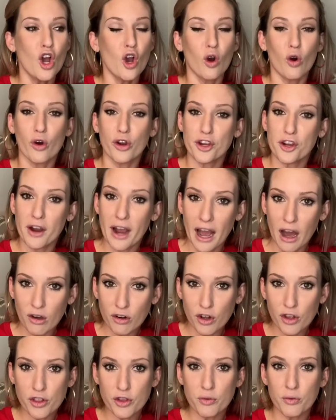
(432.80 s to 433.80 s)
or you're out
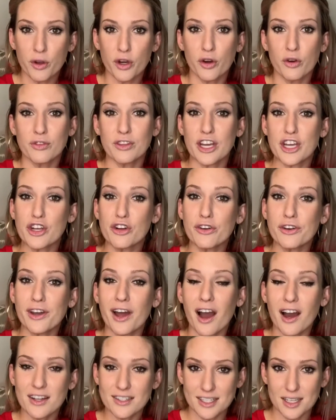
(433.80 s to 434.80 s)
on the road, that you're
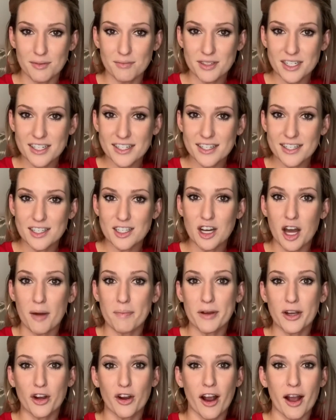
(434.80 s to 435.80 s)
not tempted to stop
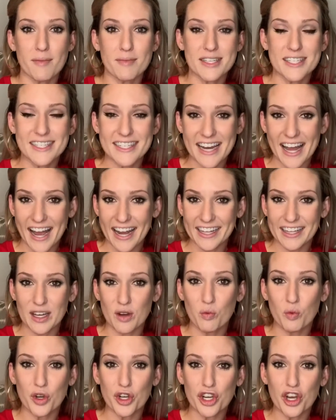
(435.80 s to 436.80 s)
and grab a snack that
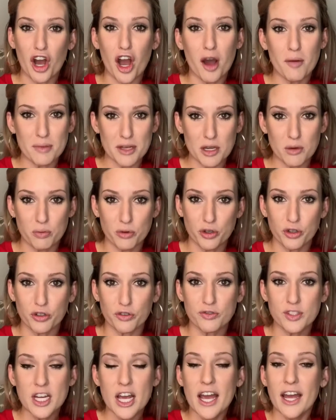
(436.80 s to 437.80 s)
would not be
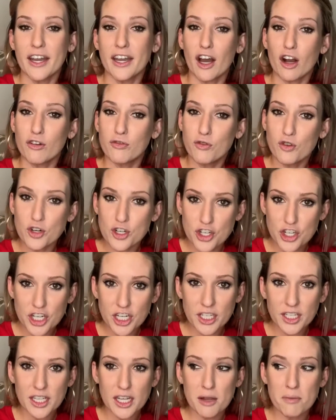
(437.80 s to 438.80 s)
approved. Now,
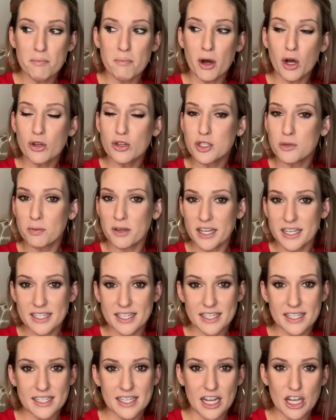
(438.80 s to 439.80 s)
fortunately, most
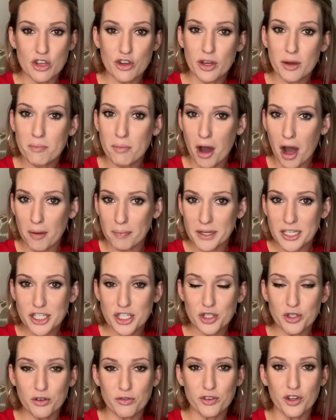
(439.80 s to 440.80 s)
places that you can pop
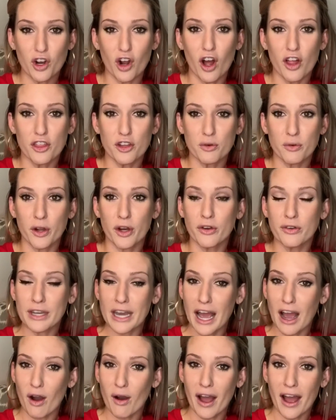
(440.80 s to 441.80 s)
into if you're on the road
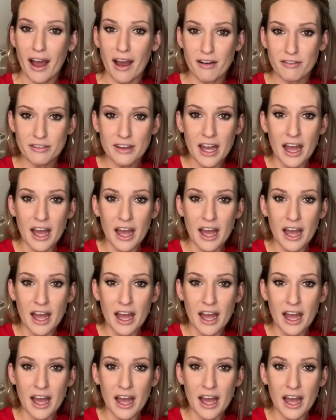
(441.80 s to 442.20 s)
now have